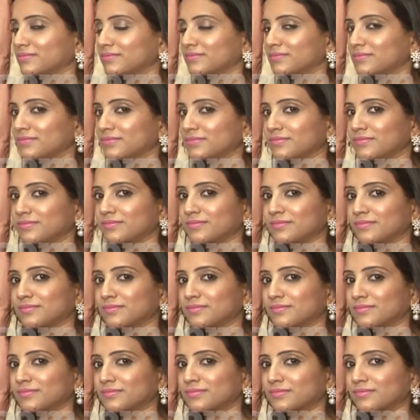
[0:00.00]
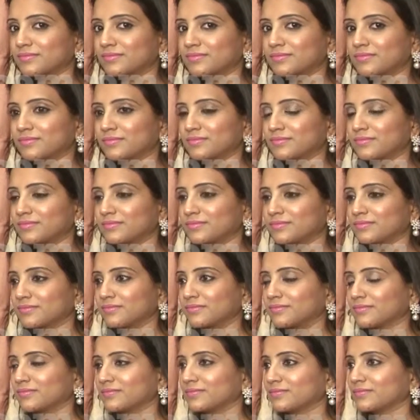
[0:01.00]

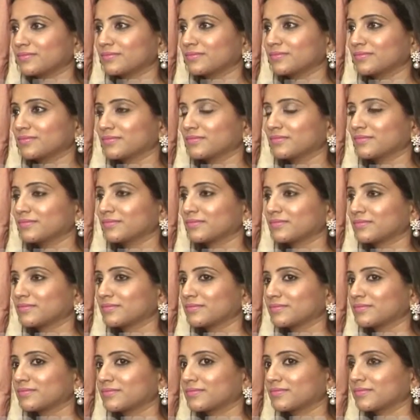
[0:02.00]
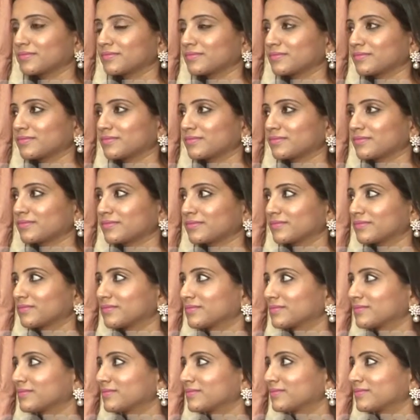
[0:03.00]

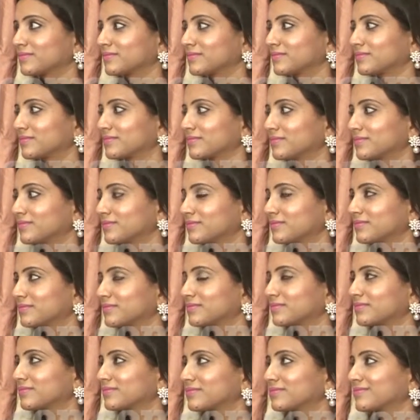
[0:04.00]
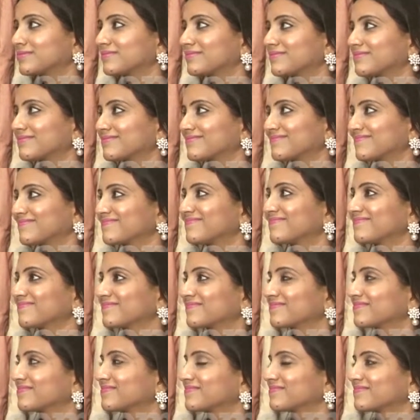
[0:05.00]

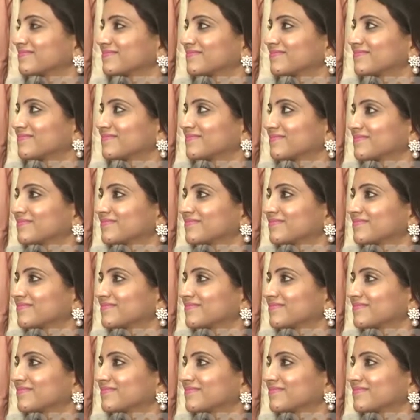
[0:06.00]
[no speech]